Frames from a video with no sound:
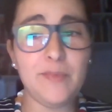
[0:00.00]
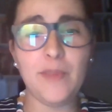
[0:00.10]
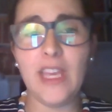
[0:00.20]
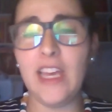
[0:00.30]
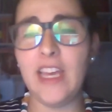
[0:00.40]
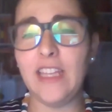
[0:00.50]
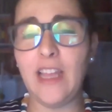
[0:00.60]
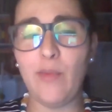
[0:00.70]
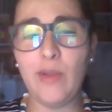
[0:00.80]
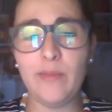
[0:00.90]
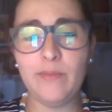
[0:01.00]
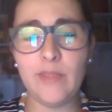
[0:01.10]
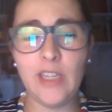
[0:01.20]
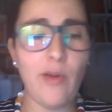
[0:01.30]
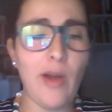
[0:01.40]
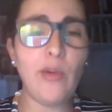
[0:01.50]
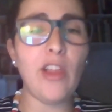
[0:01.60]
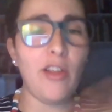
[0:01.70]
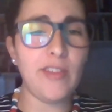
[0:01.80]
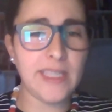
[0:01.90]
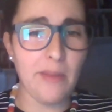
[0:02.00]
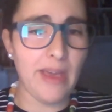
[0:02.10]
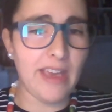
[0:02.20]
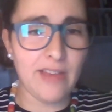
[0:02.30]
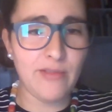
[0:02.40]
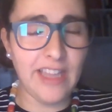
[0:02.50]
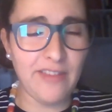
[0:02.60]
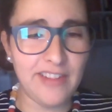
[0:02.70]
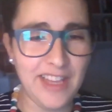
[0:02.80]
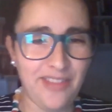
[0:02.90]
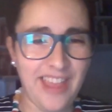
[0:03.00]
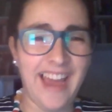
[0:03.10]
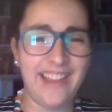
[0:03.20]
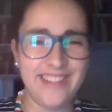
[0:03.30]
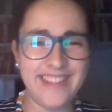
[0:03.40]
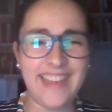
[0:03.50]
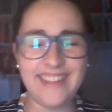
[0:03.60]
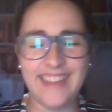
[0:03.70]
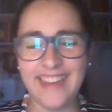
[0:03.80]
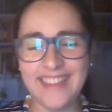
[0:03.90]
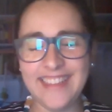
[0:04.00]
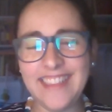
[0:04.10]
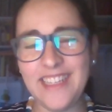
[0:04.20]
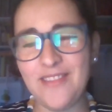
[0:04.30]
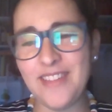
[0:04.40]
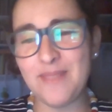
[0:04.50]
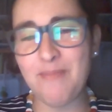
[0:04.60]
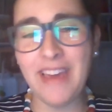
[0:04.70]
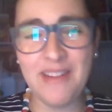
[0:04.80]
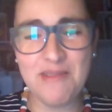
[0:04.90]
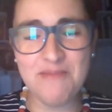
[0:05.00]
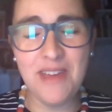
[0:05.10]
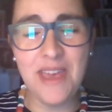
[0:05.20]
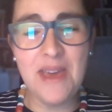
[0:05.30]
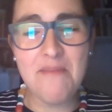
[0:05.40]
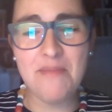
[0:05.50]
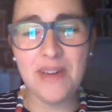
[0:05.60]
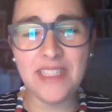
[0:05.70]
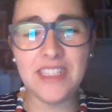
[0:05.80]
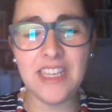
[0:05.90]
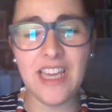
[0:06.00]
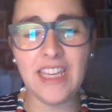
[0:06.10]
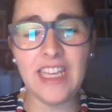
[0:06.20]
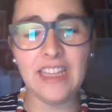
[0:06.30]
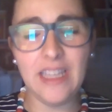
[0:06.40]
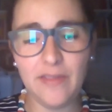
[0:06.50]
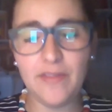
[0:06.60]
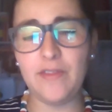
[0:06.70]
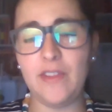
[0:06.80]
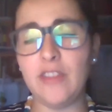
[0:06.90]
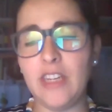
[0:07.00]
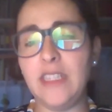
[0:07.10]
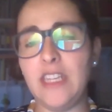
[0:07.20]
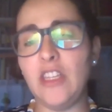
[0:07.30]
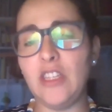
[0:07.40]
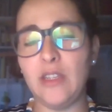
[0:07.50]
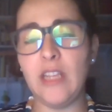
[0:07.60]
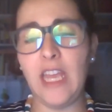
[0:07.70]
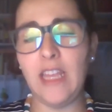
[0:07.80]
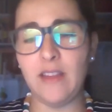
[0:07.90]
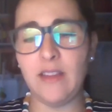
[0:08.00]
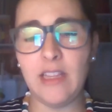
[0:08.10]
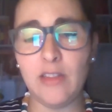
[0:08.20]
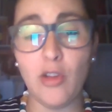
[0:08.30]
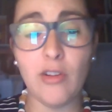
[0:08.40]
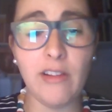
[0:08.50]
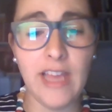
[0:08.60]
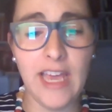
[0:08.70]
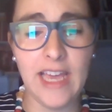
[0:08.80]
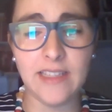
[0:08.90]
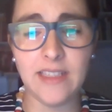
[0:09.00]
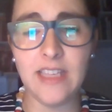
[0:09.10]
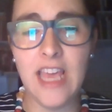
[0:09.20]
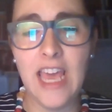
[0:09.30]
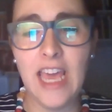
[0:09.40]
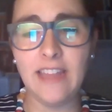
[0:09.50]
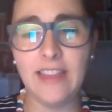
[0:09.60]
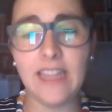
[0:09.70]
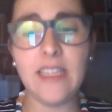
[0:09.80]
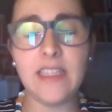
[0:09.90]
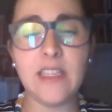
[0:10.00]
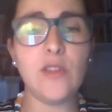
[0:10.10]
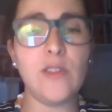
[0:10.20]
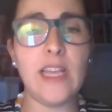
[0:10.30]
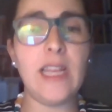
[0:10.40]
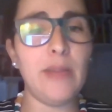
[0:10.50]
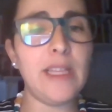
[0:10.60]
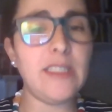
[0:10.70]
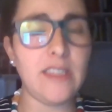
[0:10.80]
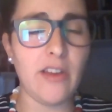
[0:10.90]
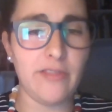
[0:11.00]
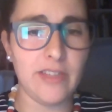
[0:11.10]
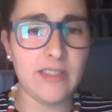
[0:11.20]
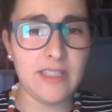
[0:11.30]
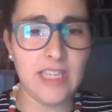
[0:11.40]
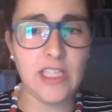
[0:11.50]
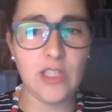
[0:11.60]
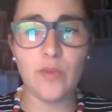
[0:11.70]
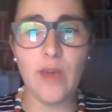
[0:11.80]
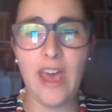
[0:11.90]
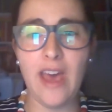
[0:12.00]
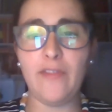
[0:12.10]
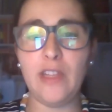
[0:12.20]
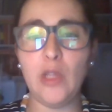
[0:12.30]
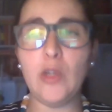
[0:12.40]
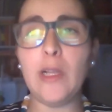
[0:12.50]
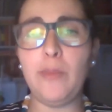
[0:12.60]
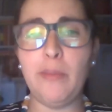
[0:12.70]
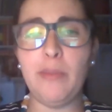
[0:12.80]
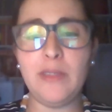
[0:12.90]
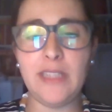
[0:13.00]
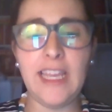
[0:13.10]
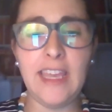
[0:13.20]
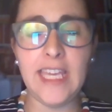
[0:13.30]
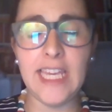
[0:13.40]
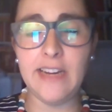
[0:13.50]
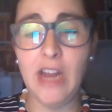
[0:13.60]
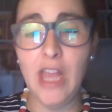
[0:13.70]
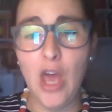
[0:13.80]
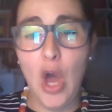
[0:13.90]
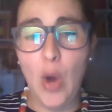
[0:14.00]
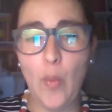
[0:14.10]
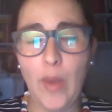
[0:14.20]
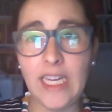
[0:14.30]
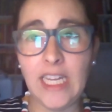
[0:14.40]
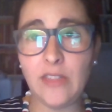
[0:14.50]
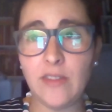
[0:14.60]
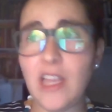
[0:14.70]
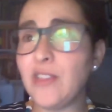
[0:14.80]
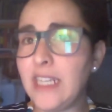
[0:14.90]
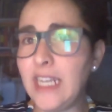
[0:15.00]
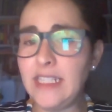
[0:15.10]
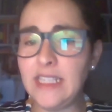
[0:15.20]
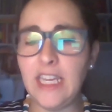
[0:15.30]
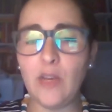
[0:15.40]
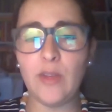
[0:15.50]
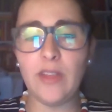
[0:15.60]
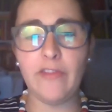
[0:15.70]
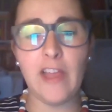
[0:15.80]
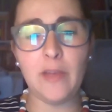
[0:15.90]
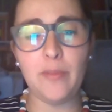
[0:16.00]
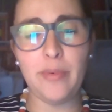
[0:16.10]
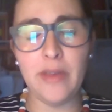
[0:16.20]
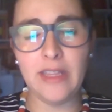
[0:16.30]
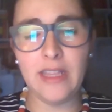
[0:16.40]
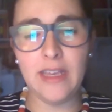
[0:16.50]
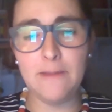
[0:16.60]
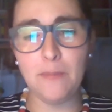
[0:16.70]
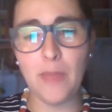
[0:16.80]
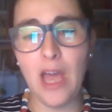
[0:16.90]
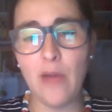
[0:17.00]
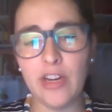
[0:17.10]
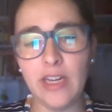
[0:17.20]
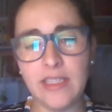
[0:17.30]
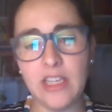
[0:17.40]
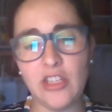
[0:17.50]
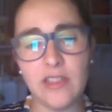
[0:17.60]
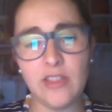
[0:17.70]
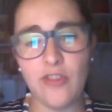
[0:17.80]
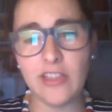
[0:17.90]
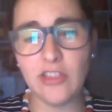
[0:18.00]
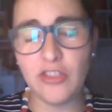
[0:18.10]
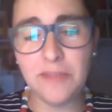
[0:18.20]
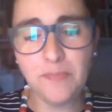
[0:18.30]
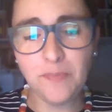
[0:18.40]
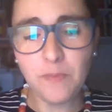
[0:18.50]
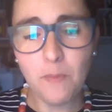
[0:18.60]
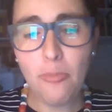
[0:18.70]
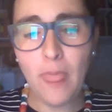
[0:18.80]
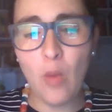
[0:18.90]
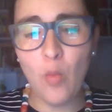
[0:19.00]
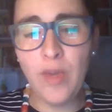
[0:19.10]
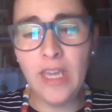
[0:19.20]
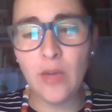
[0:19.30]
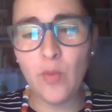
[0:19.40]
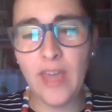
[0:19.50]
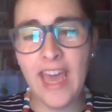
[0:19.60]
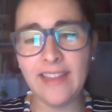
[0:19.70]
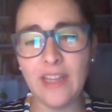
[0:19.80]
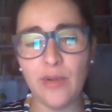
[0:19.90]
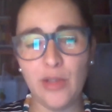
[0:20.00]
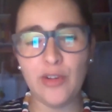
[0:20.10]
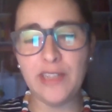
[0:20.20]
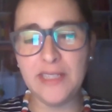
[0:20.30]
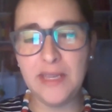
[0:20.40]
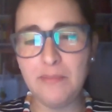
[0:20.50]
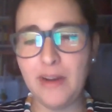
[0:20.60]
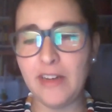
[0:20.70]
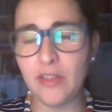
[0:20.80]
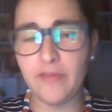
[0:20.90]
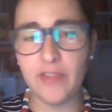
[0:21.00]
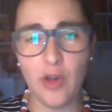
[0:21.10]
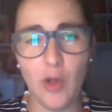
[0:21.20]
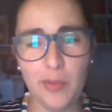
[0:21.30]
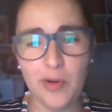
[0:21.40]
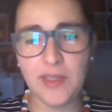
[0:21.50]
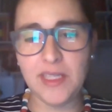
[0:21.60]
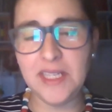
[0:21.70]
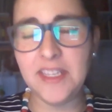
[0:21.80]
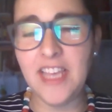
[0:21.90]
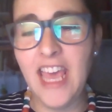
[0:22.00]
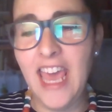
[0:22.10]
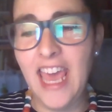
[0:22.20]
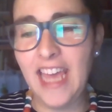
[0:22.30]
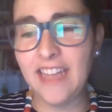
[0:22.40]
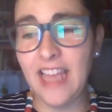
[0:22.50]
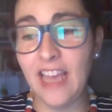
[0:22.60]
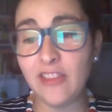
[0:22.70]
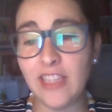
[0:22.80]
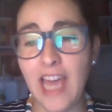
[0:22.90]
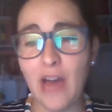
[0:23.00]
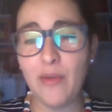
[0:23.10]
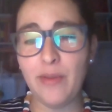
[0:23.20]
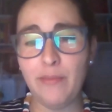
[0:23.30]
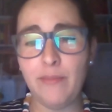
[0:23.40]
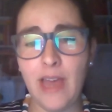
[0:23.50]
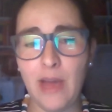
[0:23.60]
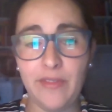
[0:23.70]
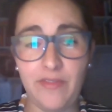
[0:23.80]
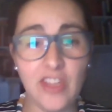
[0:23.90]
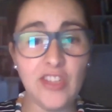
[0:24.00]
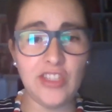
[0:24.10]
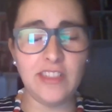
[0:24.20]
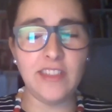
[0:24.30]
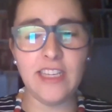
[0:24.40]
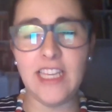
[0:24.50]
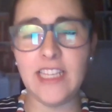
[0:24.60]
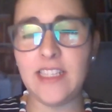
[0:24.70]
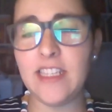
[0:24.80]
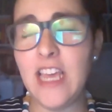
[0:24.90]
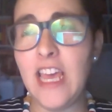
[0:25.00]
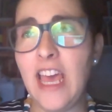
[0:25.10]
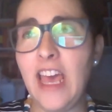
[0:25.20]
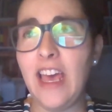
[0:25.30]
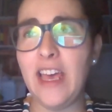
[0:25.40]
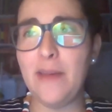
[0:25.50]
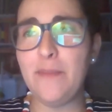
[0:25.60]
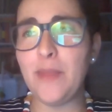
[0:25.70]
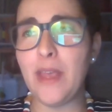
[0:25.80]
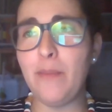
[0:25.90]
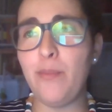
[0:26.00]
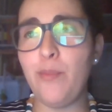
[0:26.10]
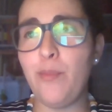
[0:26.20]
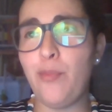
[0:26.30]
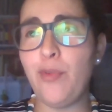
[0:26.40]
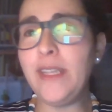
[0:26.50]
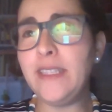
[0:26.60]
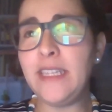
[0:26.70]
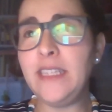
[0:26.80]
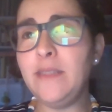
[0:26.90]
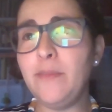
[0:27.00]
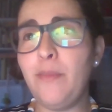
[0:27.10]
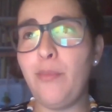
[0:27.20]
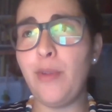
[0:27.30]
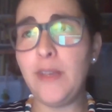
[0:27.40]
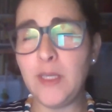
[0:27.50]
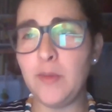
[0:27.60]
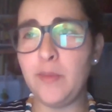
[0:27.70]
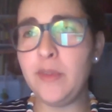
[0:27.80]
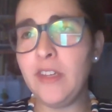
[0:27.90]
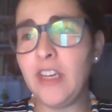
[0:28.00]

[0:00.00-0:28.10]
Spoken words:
and I will always come back. I will never leave the island. It's my home, but I can leave the organization in local hands, and that is the sustainability of it, is to have the local people taking care. When in 2018 we developed our organization strategy, we had our local team part of the whole process, and actually our vision is a pristine Principe